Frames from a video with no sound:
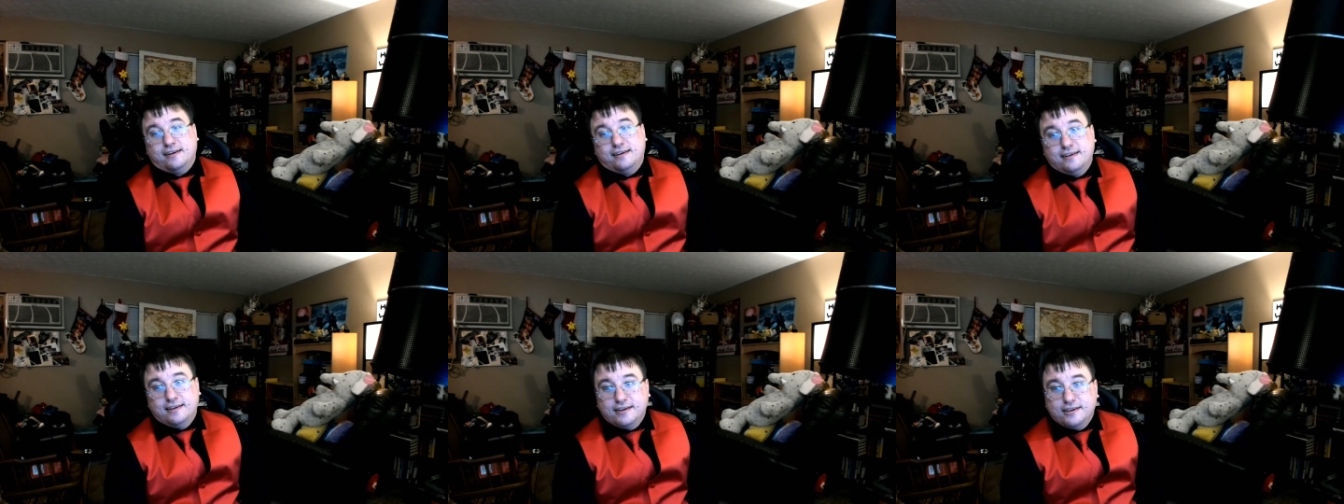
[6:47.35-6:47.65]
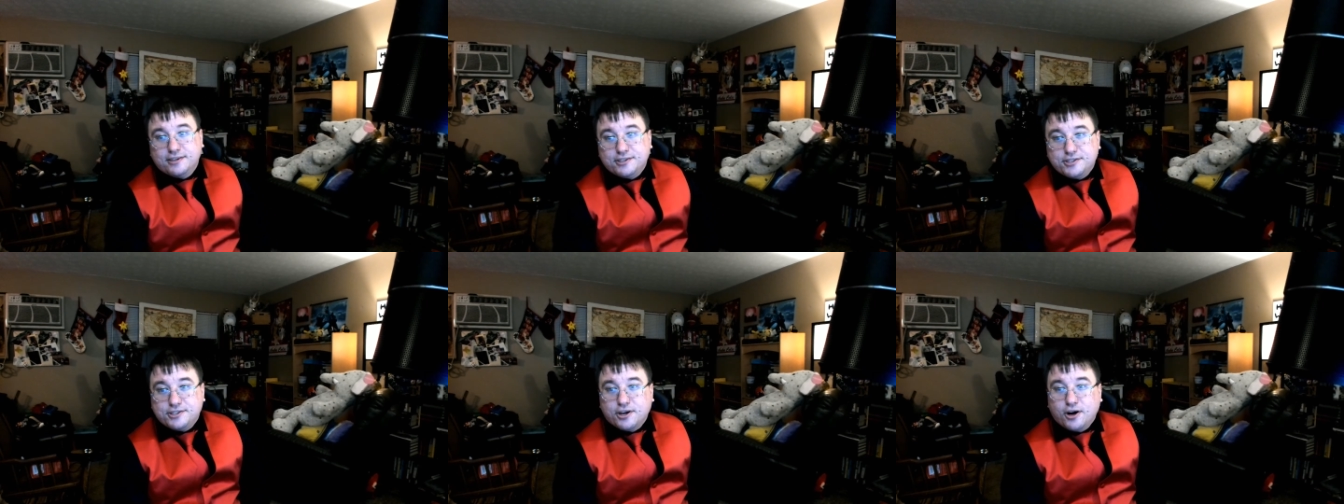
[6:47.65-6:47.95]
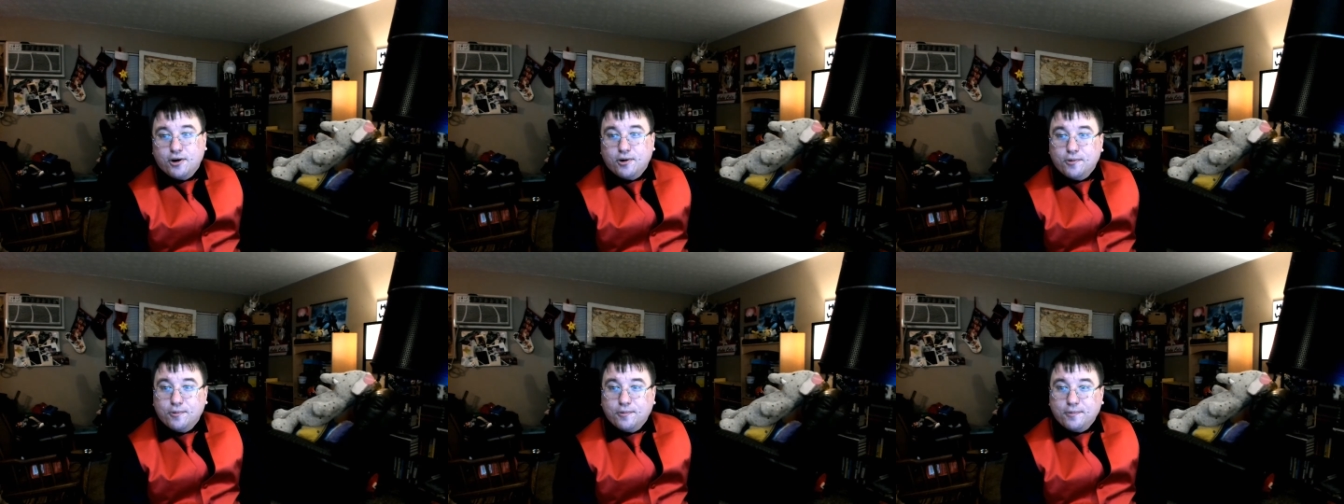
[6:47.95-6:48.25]

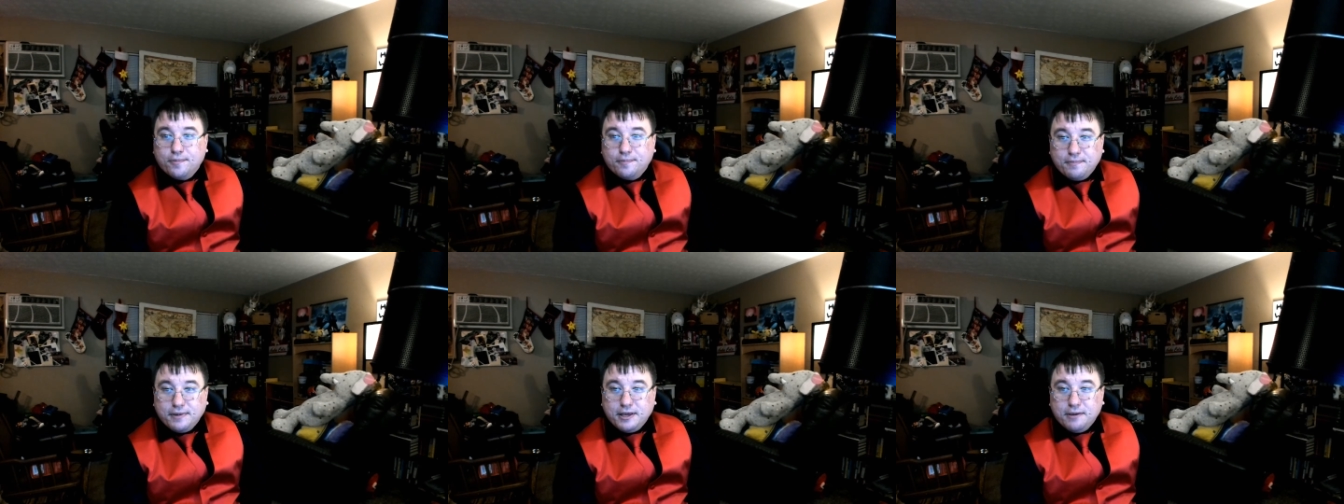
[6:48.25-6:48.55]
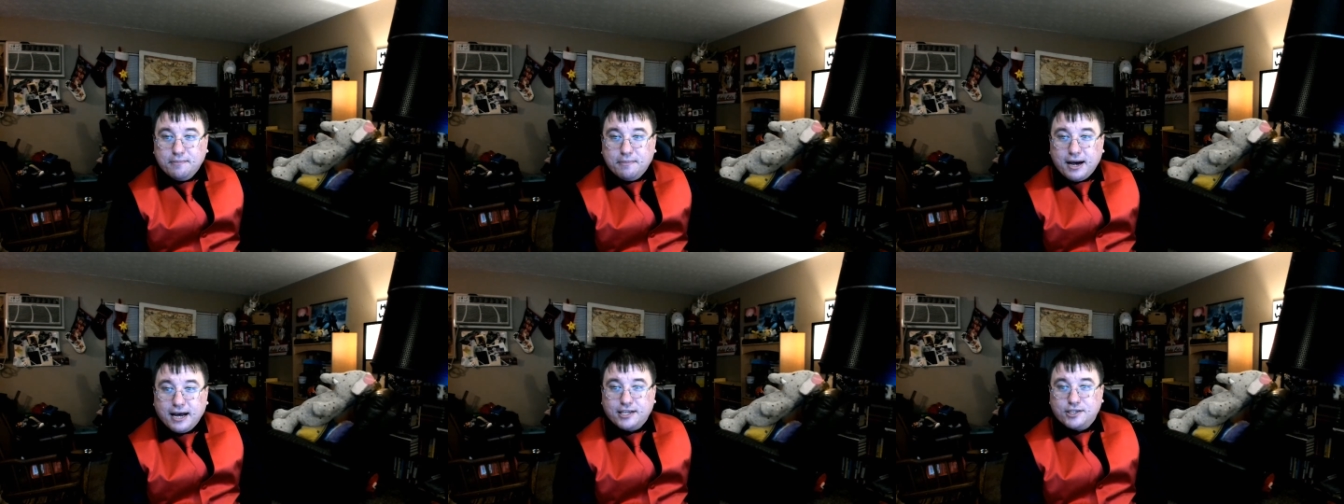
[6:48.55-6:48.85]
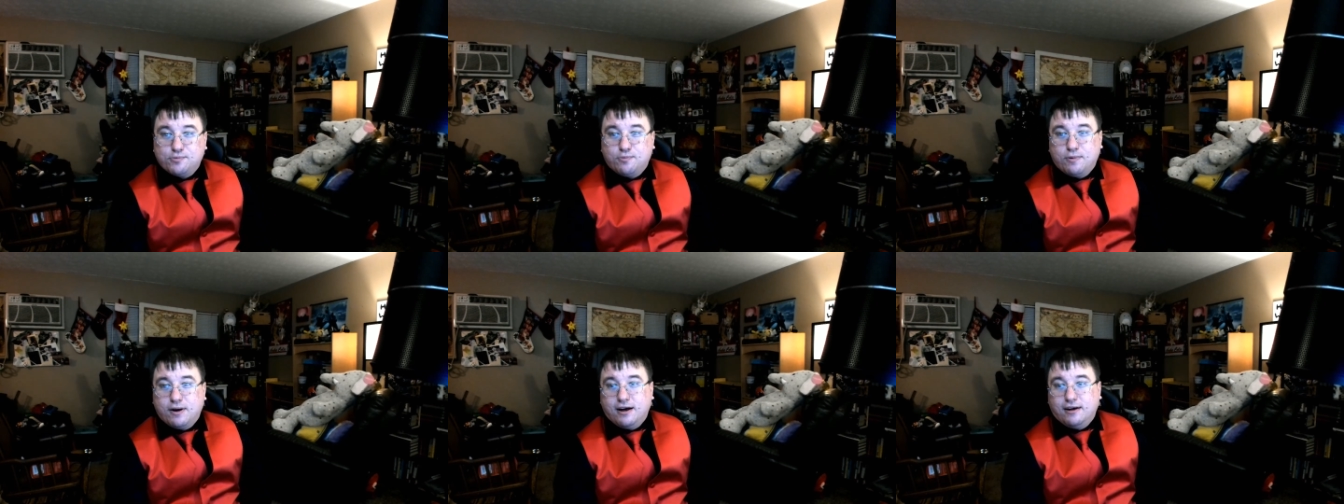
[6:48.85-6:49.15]
So you might as
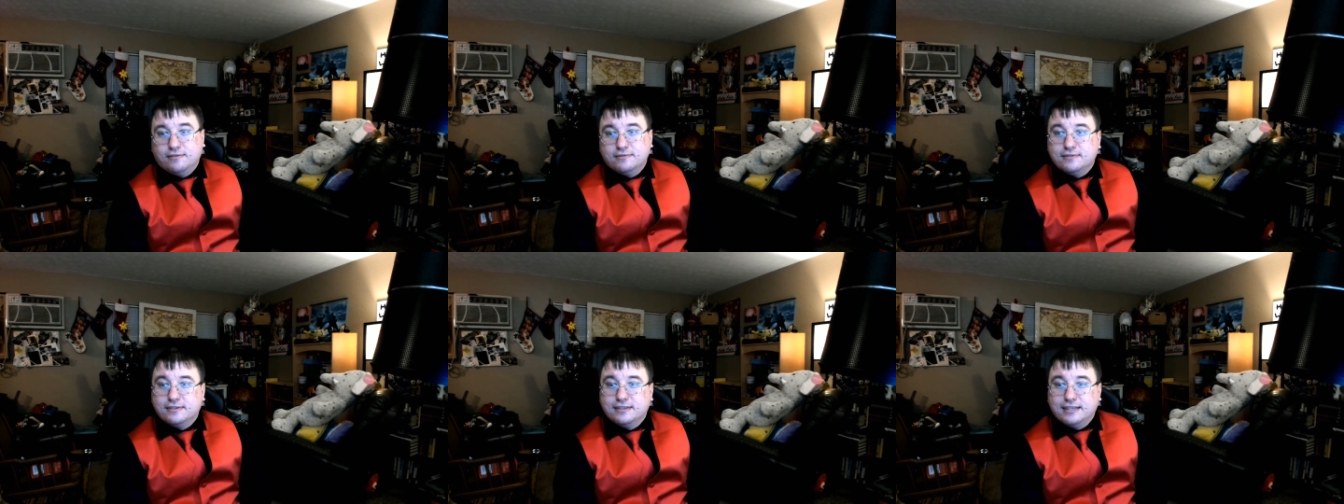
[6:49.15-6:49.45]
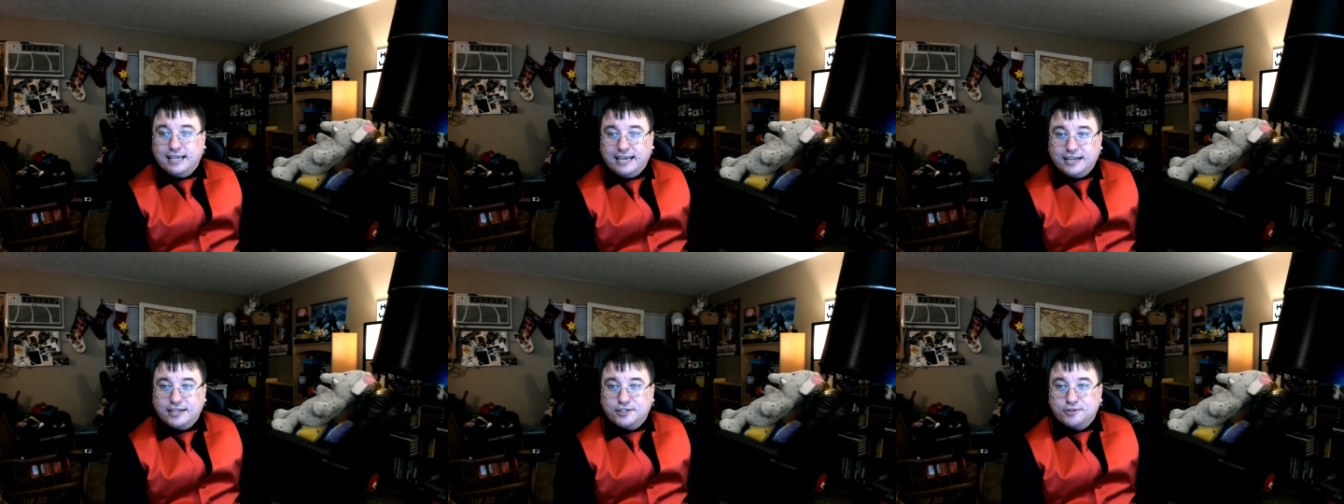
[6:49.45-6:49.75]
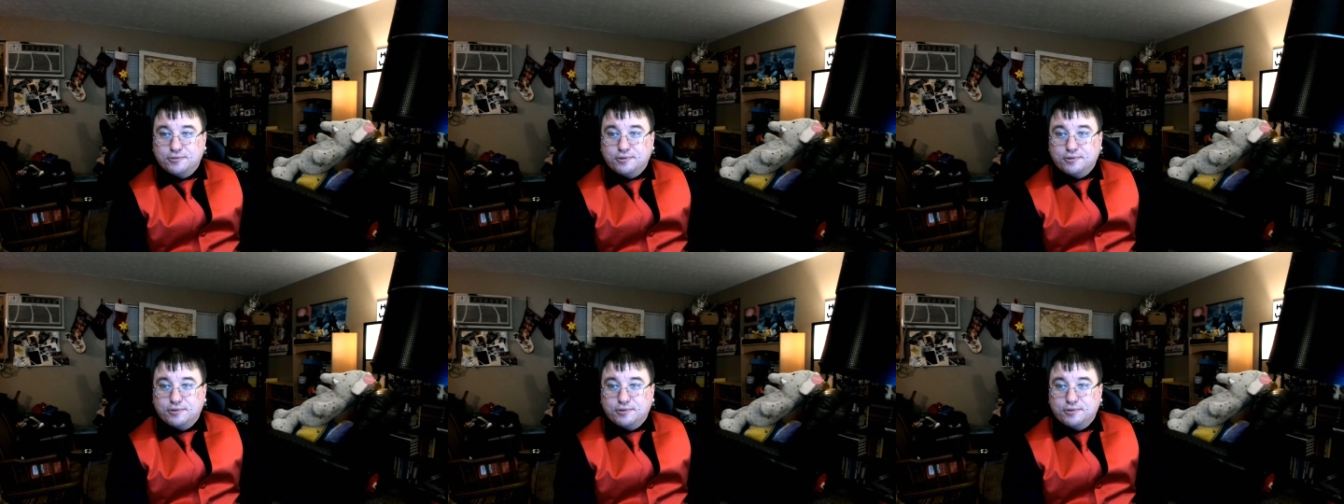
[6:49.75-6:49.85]
well lean into it.